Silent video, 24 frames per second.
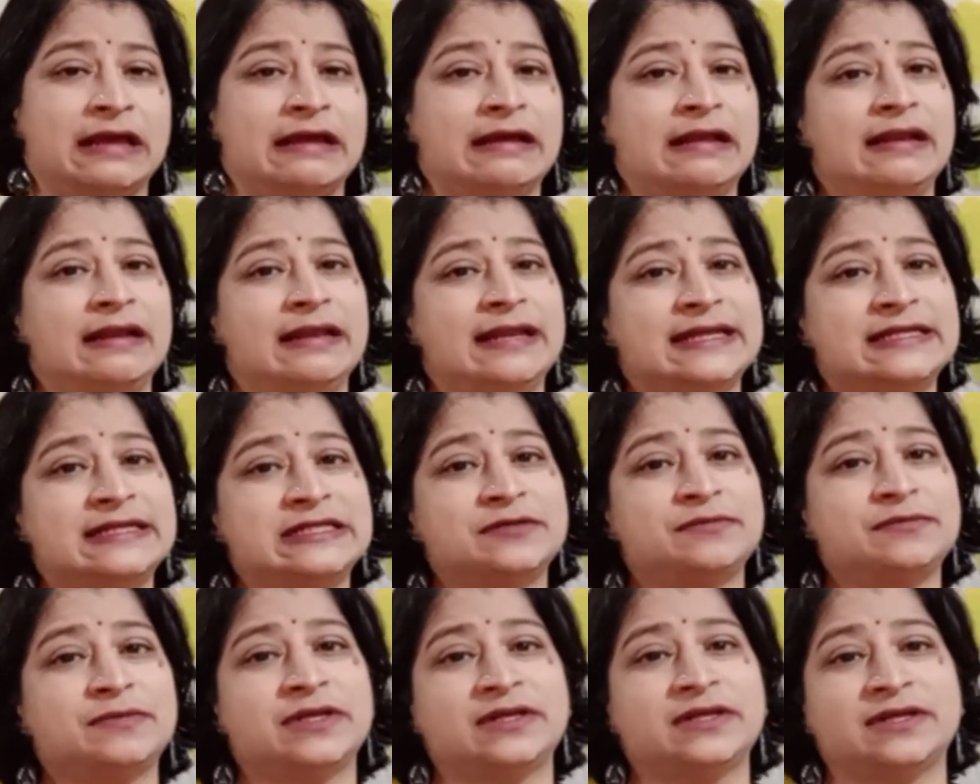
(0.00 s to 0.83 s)
Let him
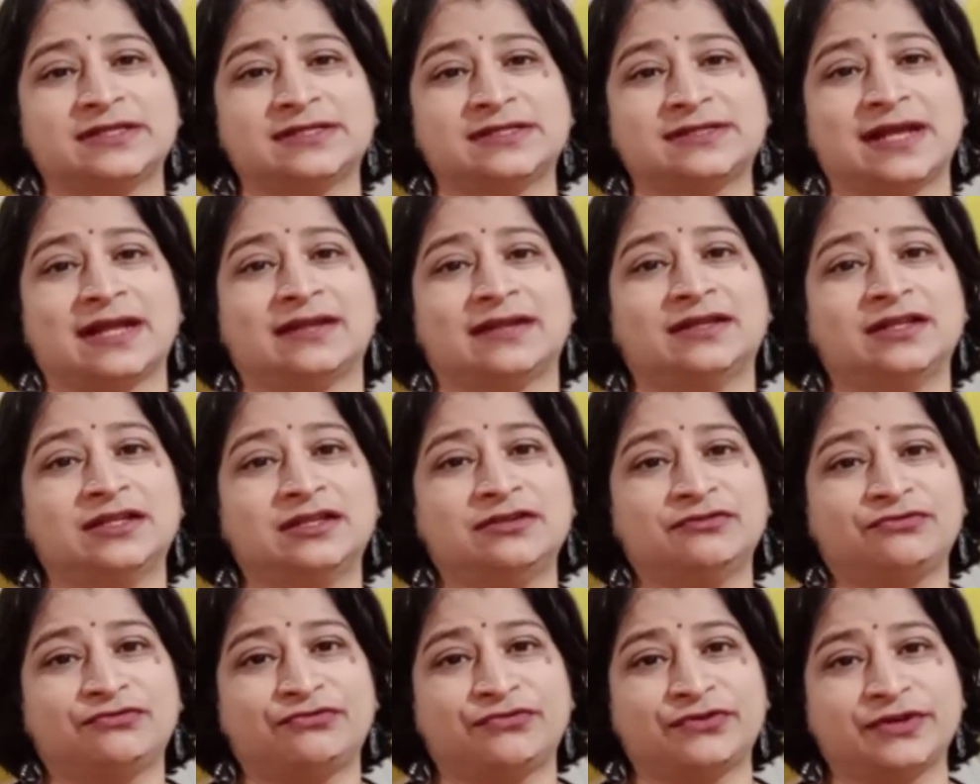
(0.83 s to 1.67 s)
understand the
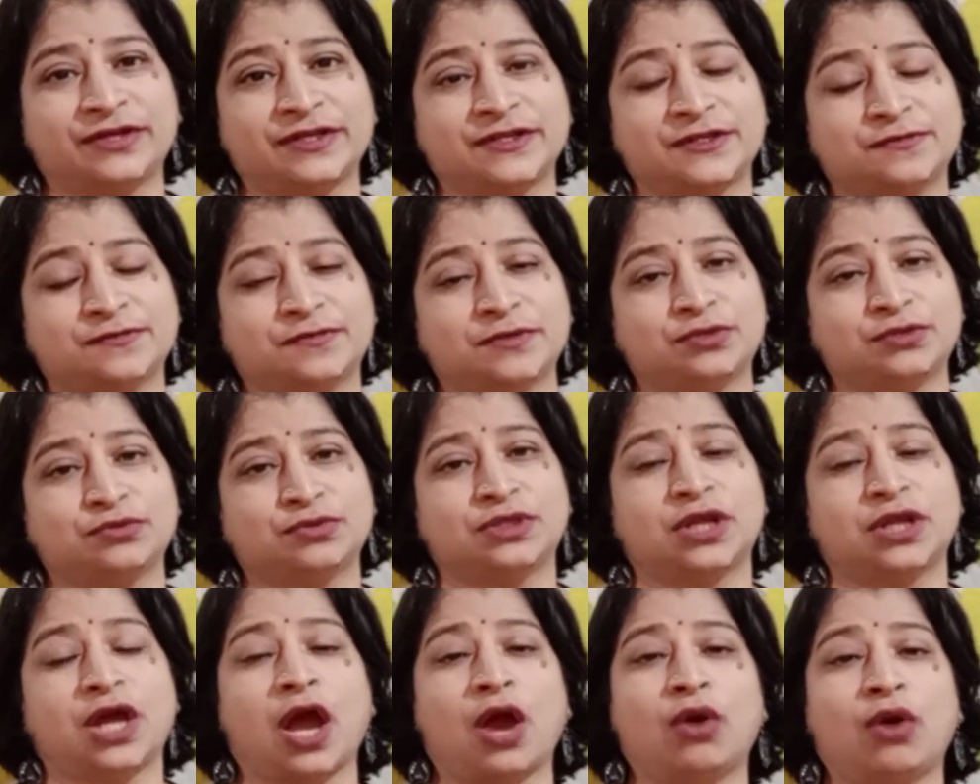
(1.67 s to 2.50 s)
difference between
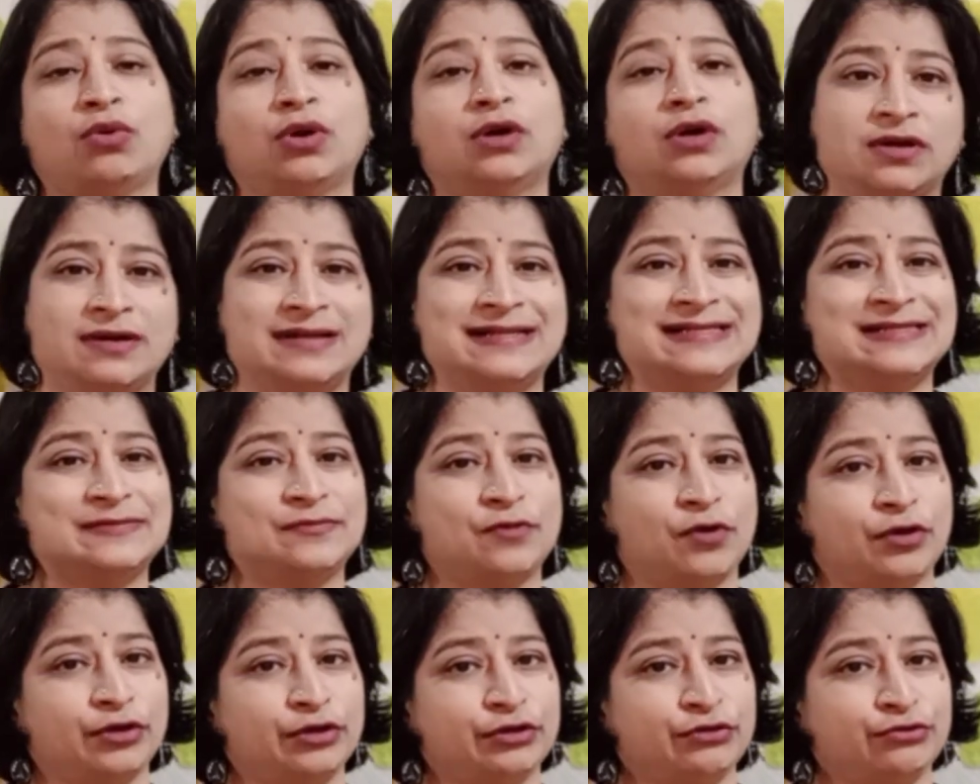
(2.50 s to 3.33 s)
how a girl's
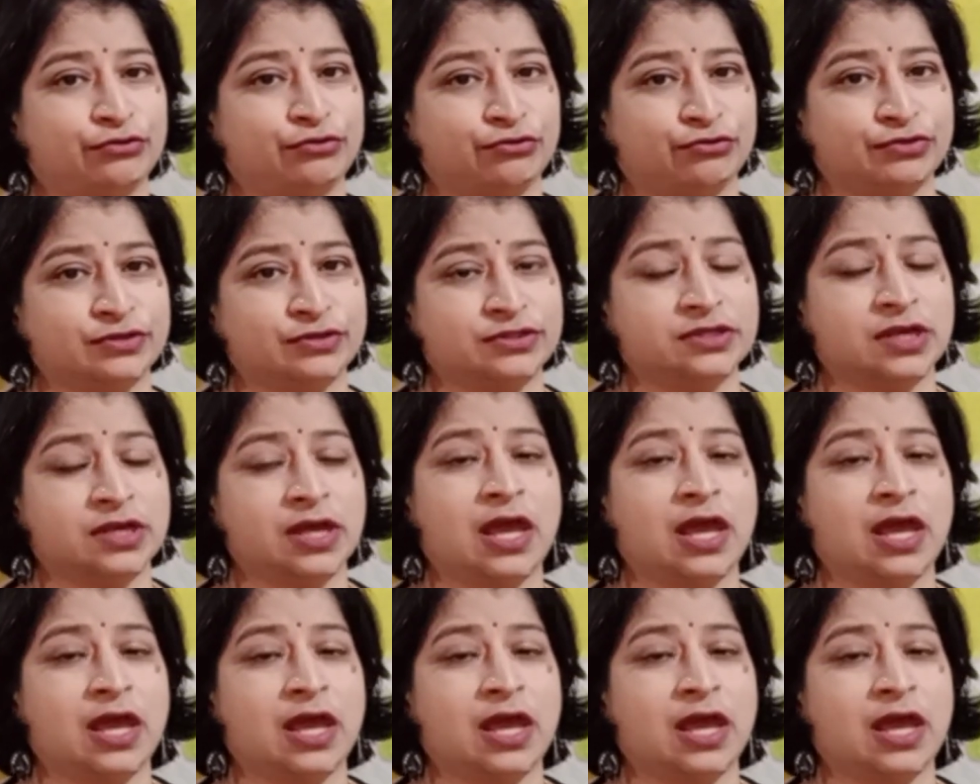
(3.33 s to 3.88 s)
body grows